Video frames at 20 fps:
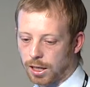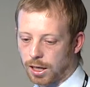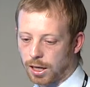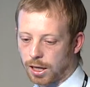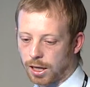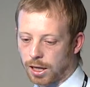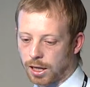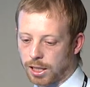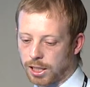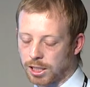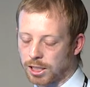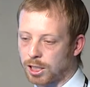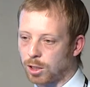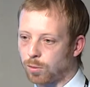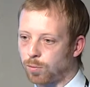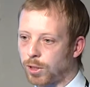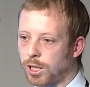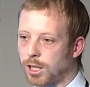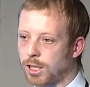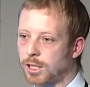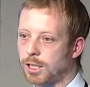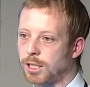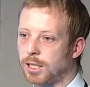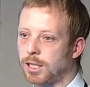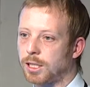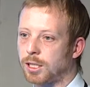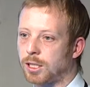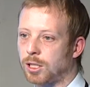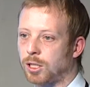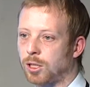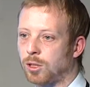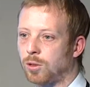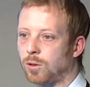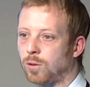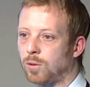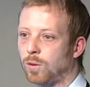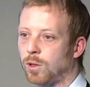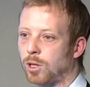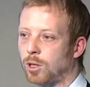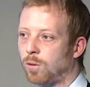is the ability
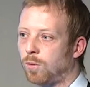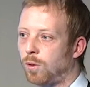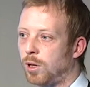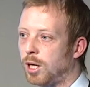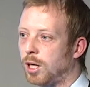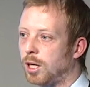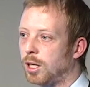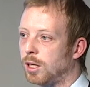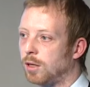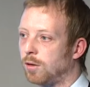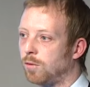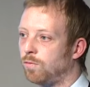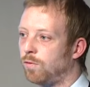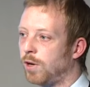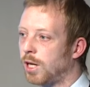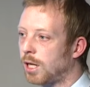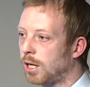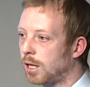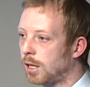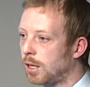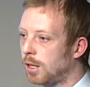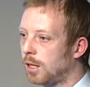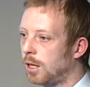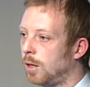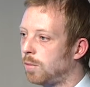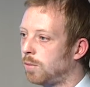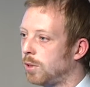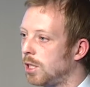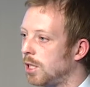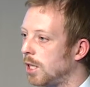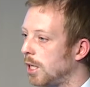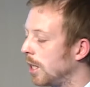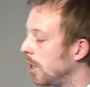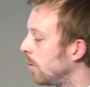to acquire regular, up-to-date